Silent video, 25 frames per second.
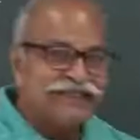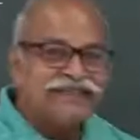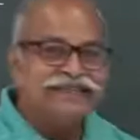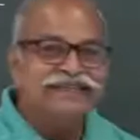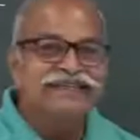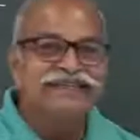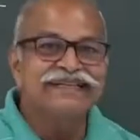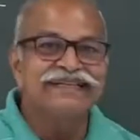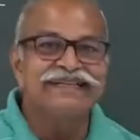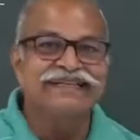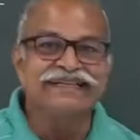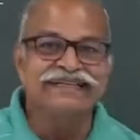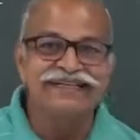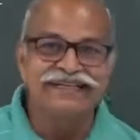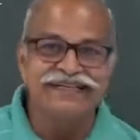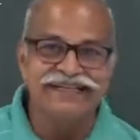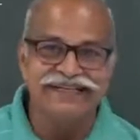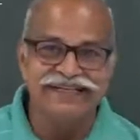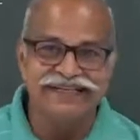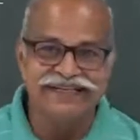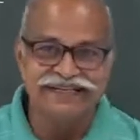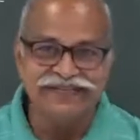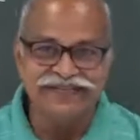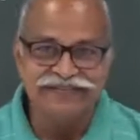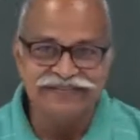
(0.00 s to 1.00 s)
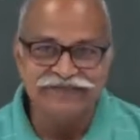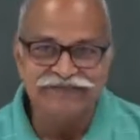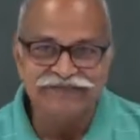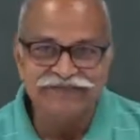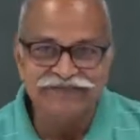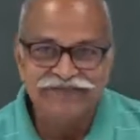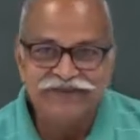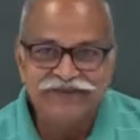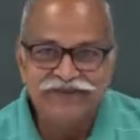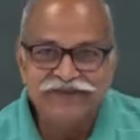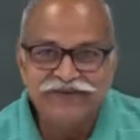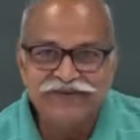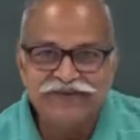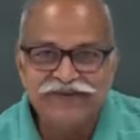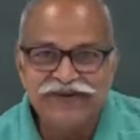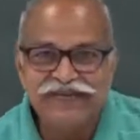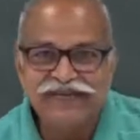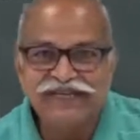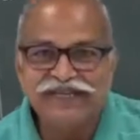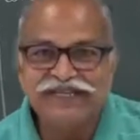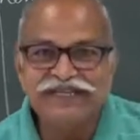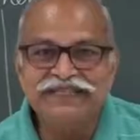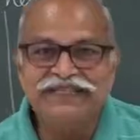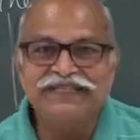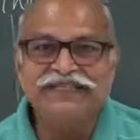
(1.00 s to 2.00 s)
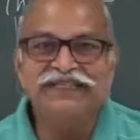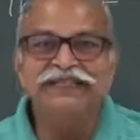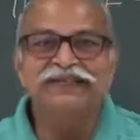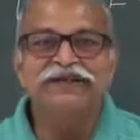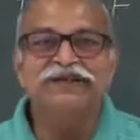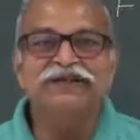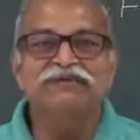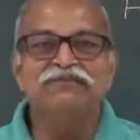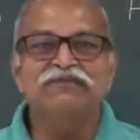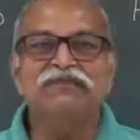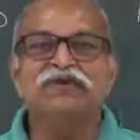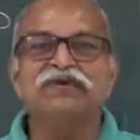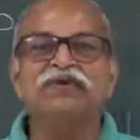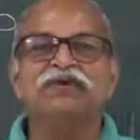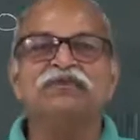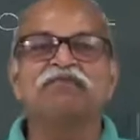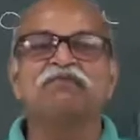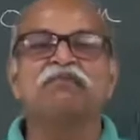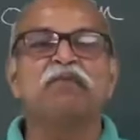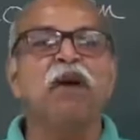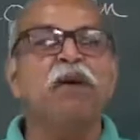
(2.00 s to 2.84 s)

in direction. Whereas the most